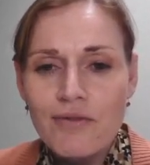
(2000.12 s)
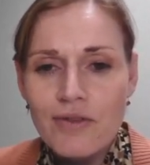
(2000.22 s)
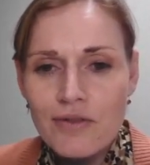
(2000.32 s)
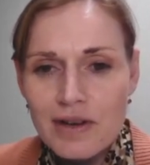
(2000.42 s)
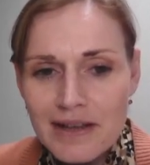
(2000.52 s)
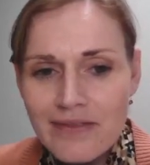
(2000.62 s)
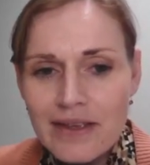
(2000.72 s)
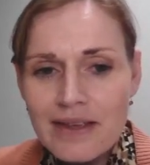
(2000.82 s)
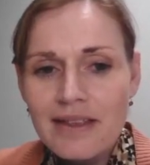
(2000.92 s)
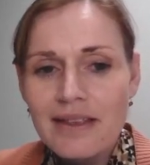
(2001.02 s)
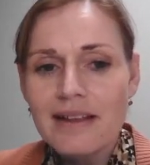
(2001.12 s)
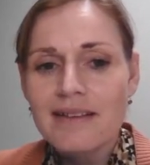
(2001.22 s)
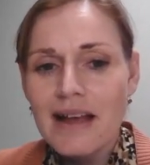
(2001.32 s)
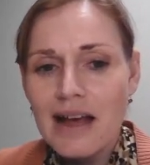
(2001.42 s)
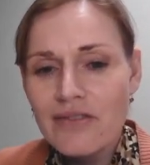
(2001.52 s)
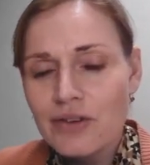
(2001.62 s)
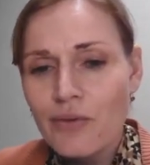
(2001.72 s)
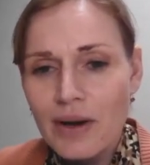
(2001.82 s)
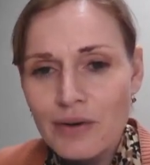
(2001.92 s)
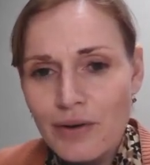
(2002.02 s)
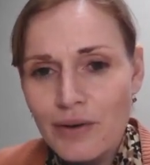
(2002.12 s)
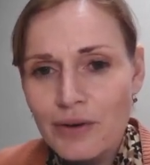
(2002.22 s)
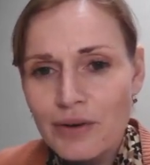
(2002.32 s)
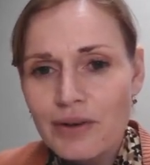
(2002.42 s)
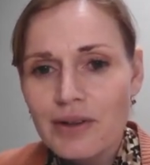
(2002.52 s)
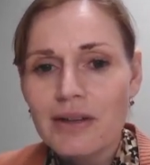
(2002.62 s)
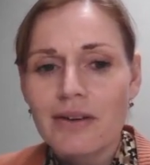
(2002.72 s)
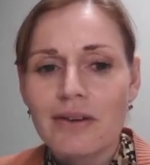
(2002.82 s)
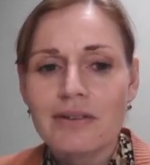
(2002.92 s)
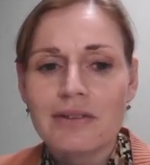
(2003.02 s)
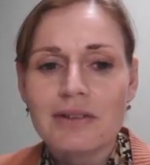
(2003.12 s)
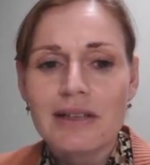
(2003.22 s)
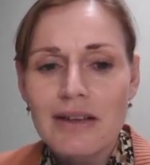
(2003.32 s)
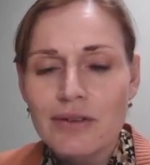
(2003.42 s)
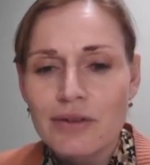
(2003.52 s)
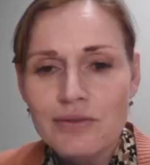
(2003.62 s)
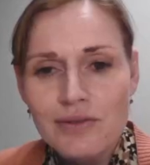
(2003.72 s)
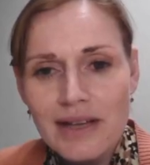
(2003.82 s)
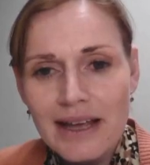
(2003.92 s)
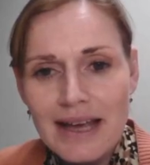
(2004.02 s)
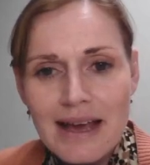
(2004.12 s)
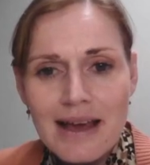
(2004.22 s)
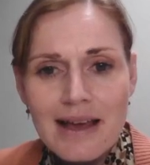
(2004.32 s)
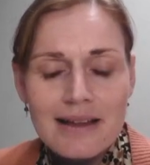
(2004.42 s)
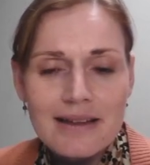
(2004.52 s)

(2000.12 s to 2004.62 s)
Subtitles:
for leaving, it's after 1 o'clock on 11th of July.